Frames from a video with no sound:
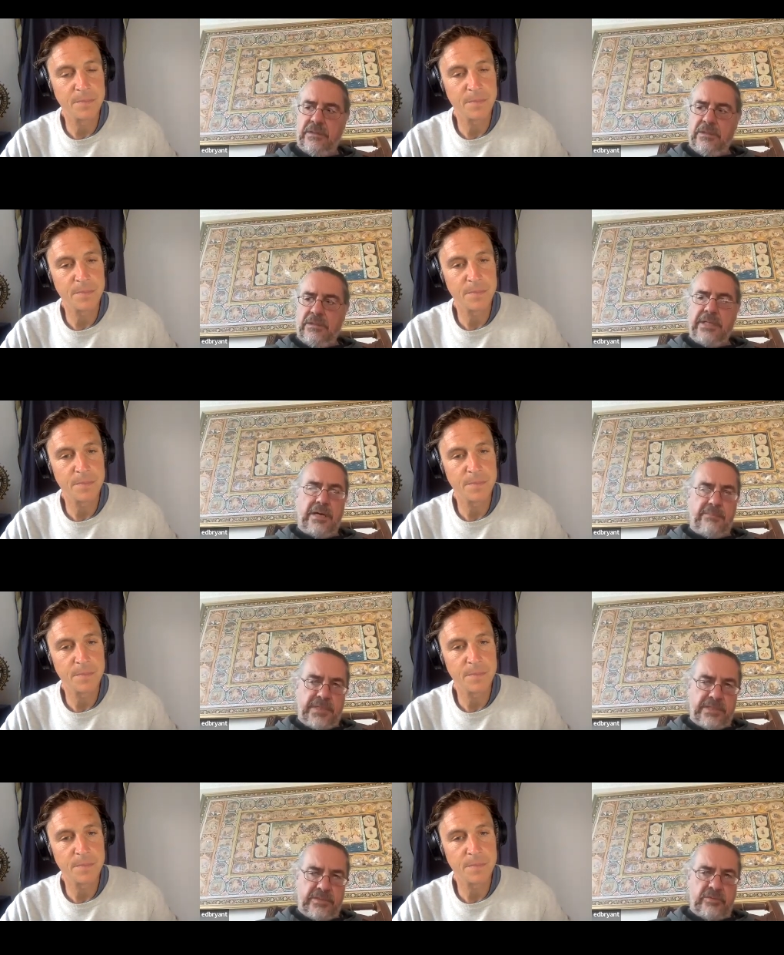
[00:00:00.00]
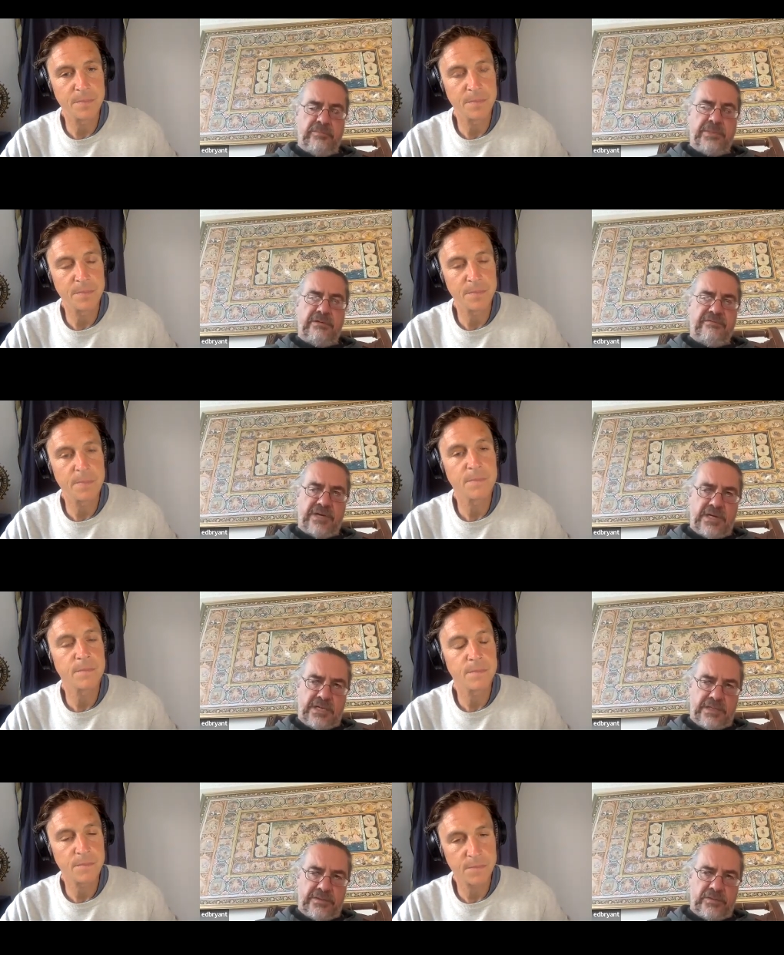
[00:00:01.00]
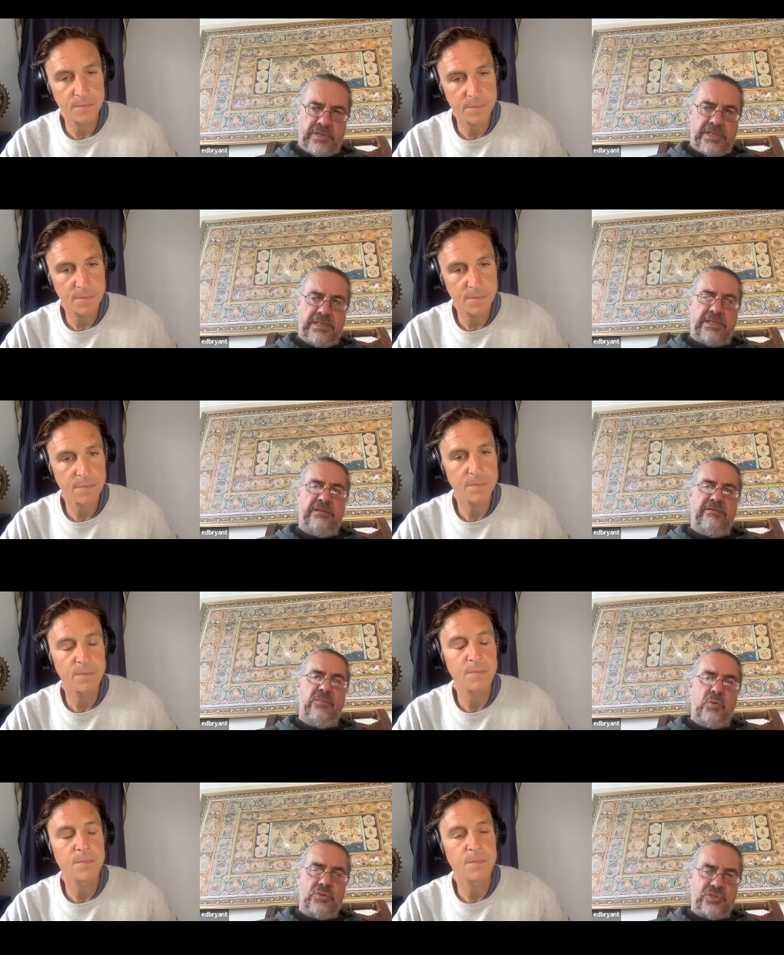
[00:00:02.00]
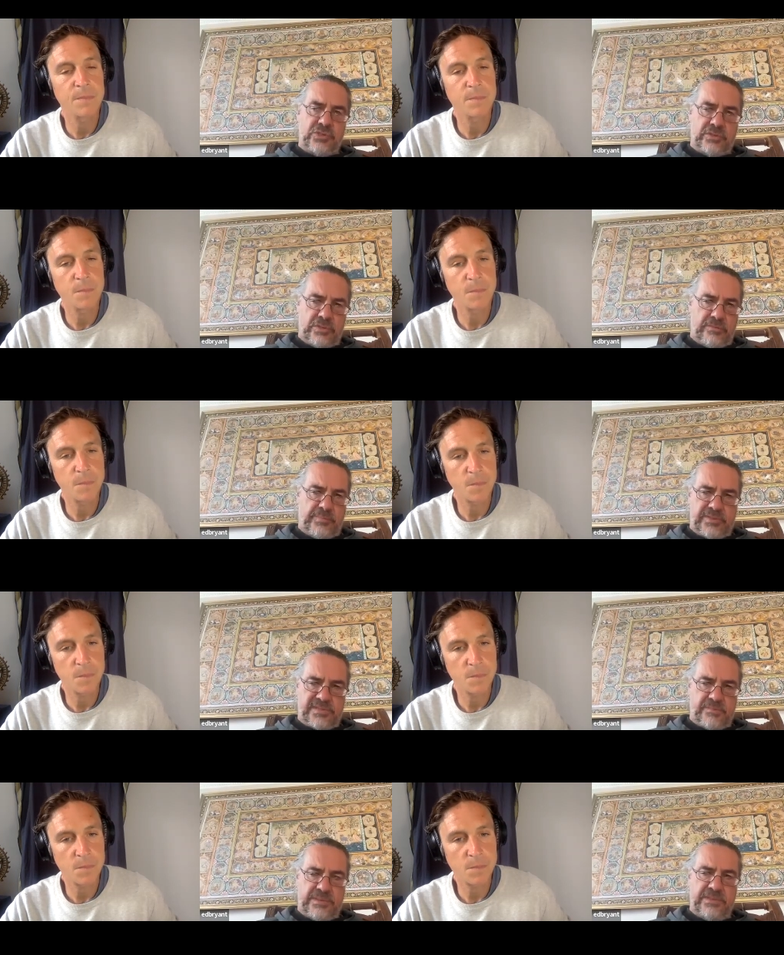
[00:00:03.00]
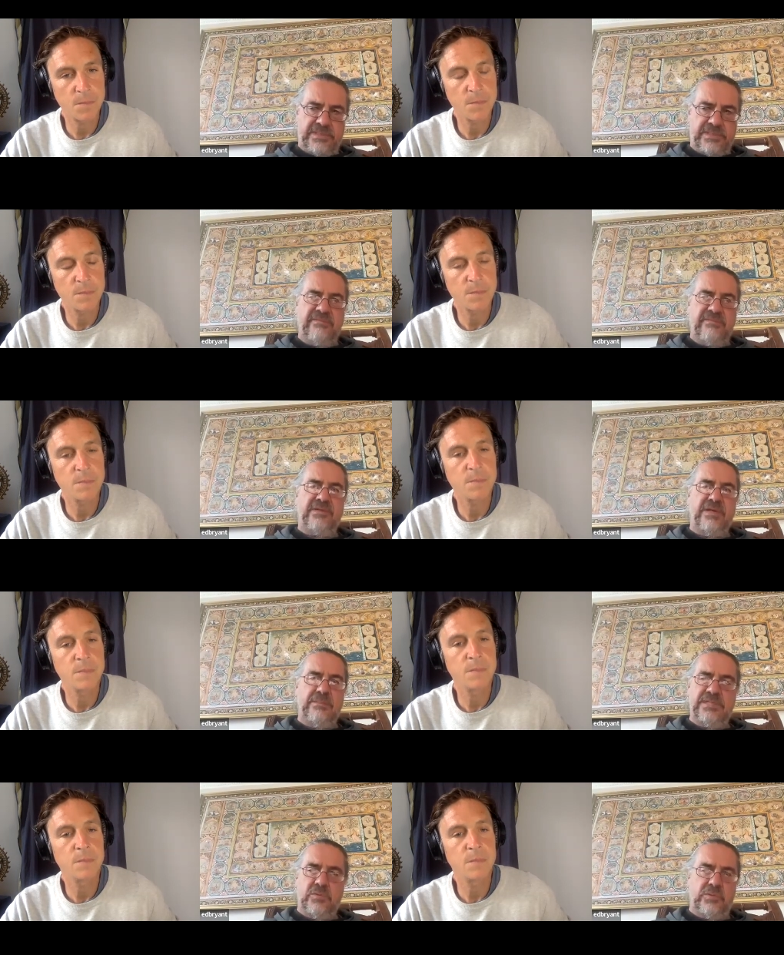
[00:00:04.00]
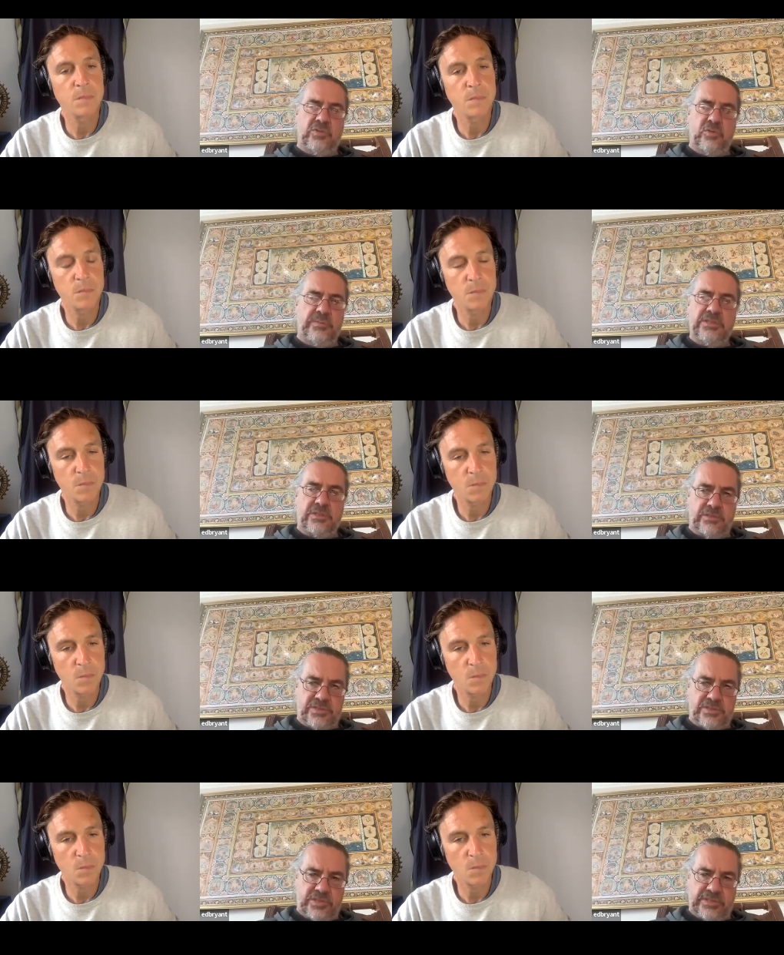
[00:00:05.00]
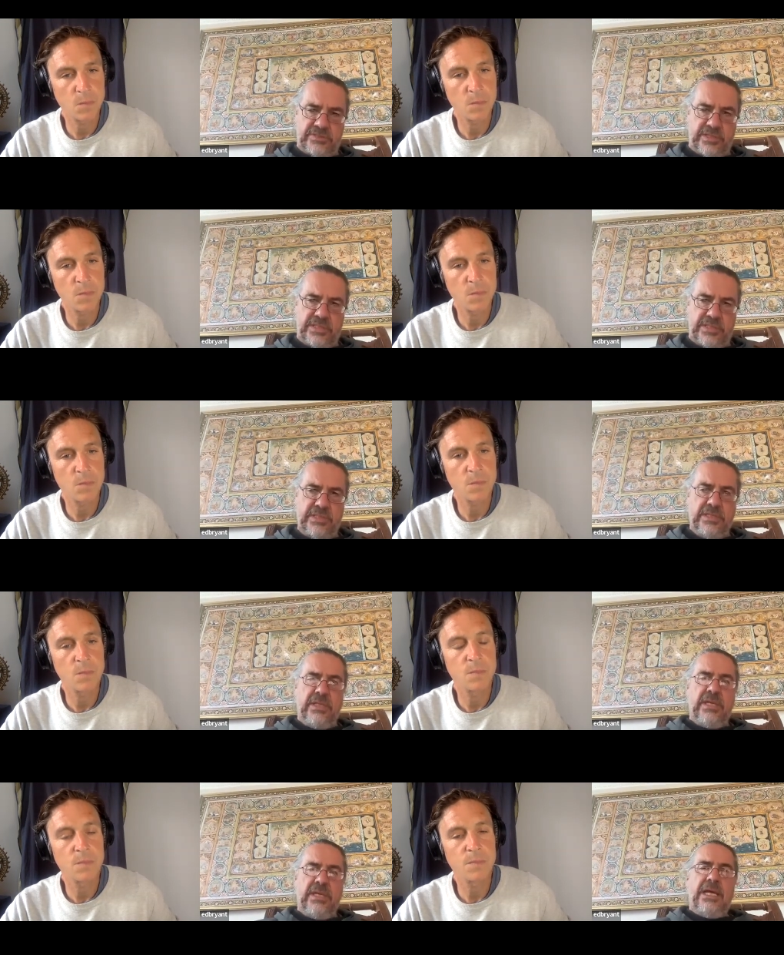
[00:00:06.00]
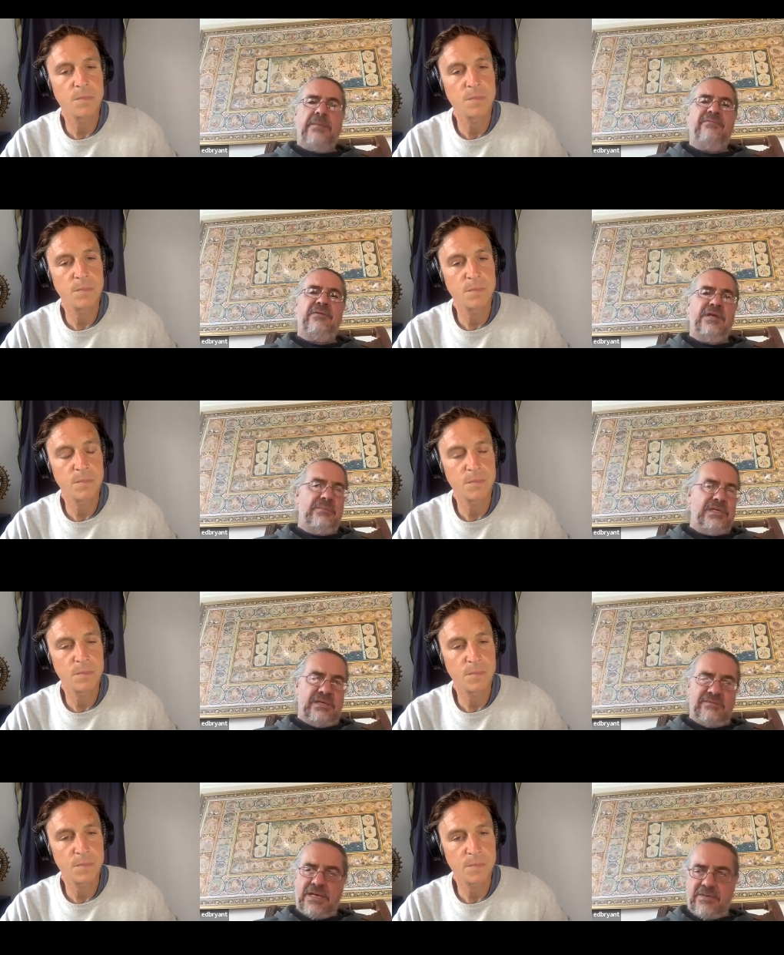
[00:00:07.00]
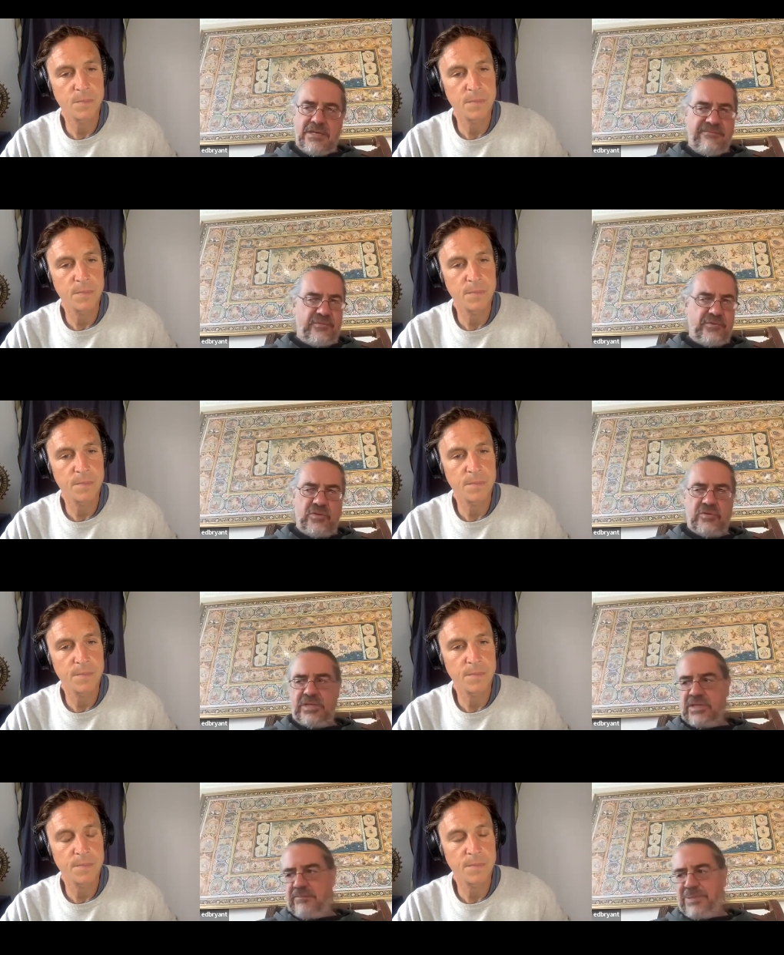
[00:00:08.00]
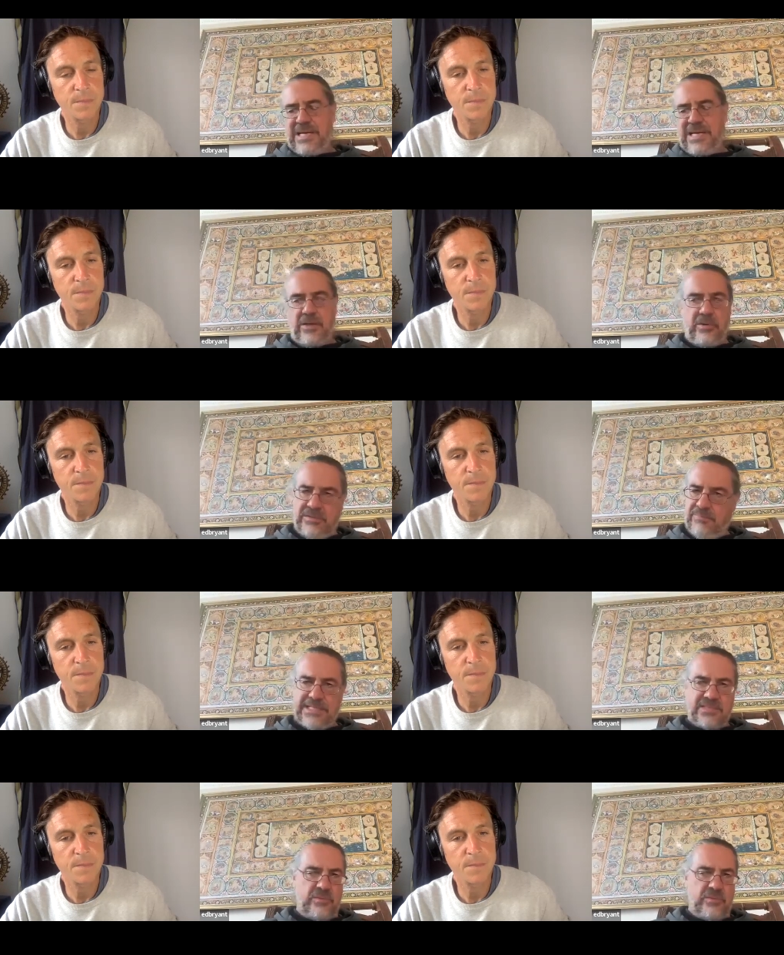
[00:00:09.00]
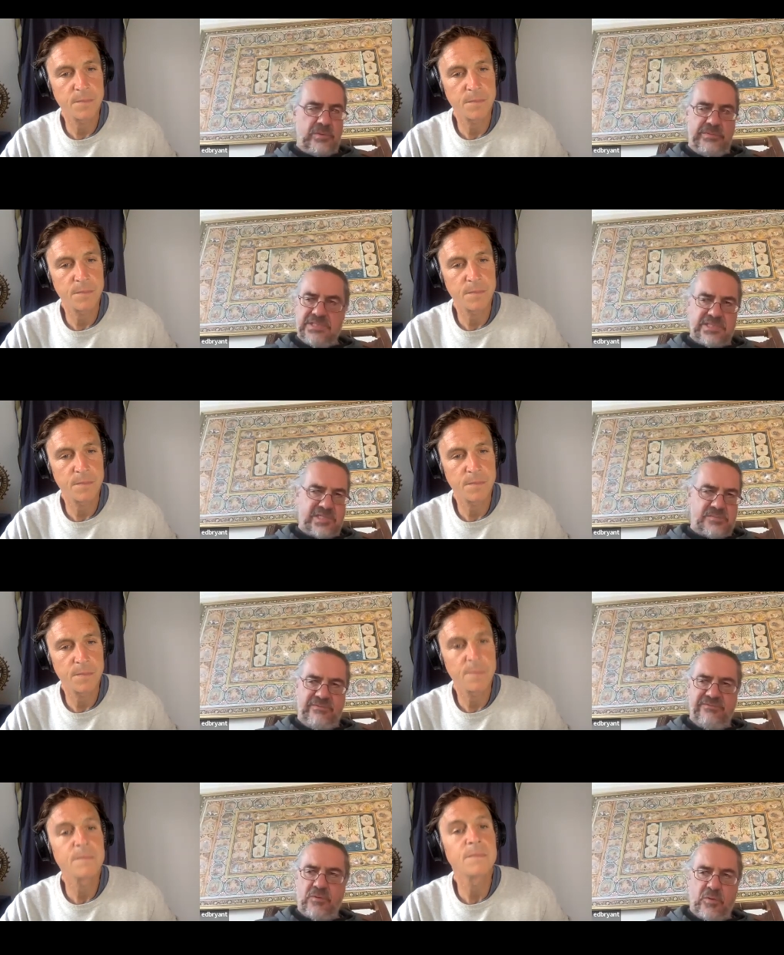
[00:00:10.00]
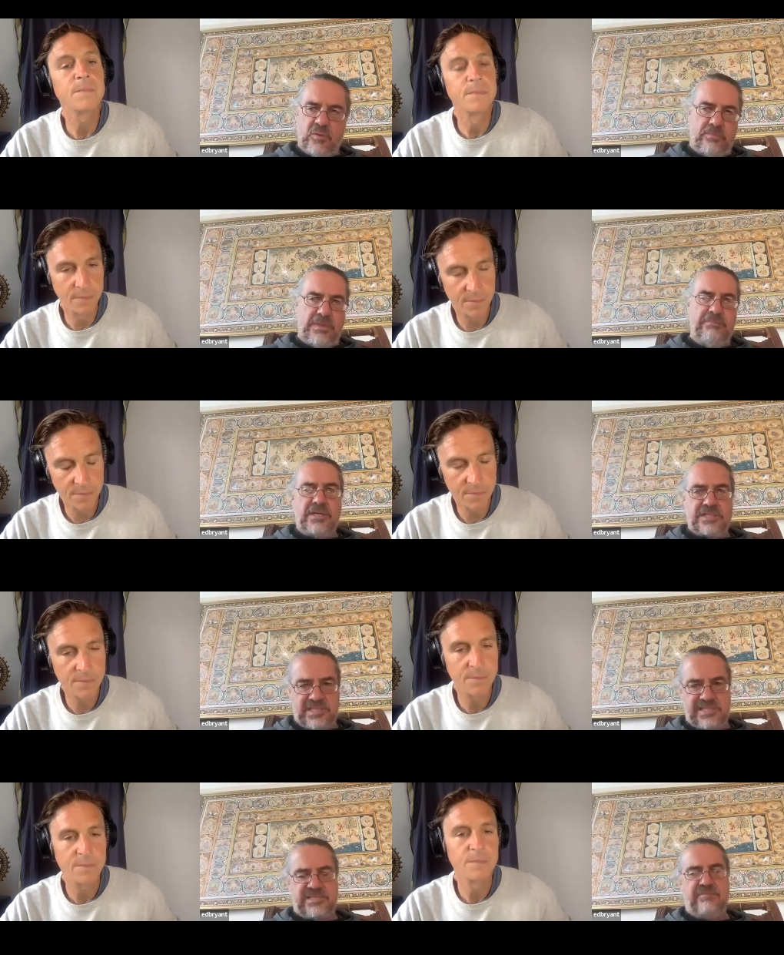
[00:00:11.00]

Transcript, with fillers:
Speaker 1: an Atman or a Bhagavan or any kind of moksha possibility. For them, it's all a human construct, right? and for them it, it, and therefore you're looking at power it, back to what we discussed before mm-hmm. marxist and